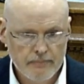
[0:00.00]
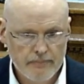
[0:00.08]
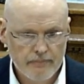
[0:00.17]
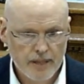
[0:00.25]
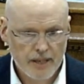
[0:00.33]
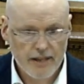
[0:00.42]

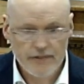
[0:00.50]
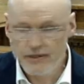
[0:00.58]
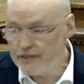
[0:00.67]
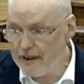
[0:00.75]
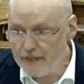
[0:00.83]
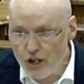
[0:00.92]
If you've
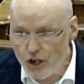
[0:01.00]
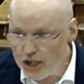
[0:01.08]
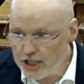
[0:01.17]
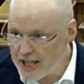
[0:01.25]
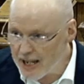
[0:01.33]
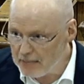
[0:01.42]
ever heard
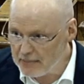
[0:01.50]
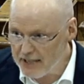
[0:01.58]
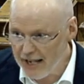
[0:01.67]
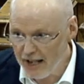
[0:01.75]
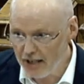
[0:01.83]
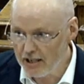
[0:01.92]
Tim
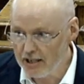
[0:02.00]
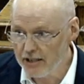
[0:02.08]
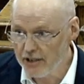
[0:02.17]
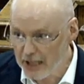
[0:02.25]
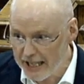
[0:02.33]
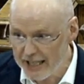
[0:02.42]
Keller, the
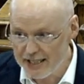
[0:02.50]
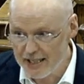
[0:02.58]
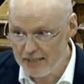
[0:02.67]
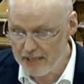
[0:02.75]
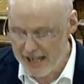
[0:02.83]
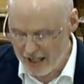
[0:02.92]
late Tim
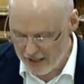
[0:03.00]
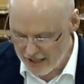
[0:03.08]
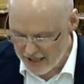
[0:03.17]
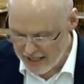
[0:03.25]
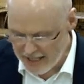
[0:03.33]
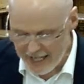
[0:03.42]
Keller,
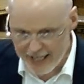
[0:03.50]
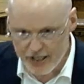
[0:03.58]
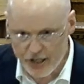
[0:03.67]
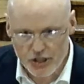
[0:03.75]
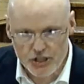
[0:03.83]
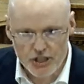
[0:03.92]
he
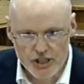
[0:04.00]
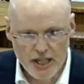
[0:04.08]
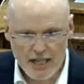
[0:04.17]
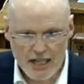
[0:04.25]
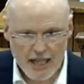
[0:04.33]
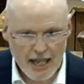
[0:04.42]
does
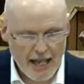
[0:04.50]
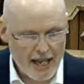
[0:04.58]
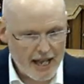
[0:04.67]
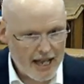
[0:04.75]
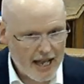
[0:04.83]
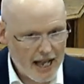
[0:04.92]

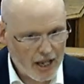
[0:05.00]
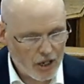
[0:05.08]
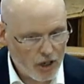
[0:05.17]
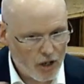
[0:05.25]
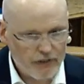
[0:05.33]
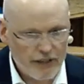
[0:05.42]
a
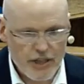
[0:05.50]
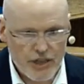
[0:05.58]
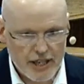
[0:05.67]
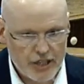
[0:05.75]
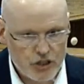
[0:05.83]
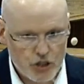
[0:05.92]
lovely thing on
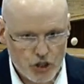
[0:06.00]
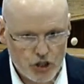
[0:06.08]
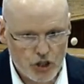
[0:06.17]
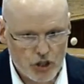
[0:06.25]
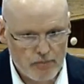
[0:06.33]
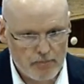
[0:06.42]

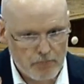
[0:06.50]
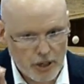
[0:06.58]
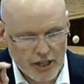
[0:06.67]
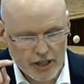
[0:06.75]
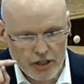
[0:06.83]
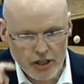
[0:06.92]
YouTube. Put in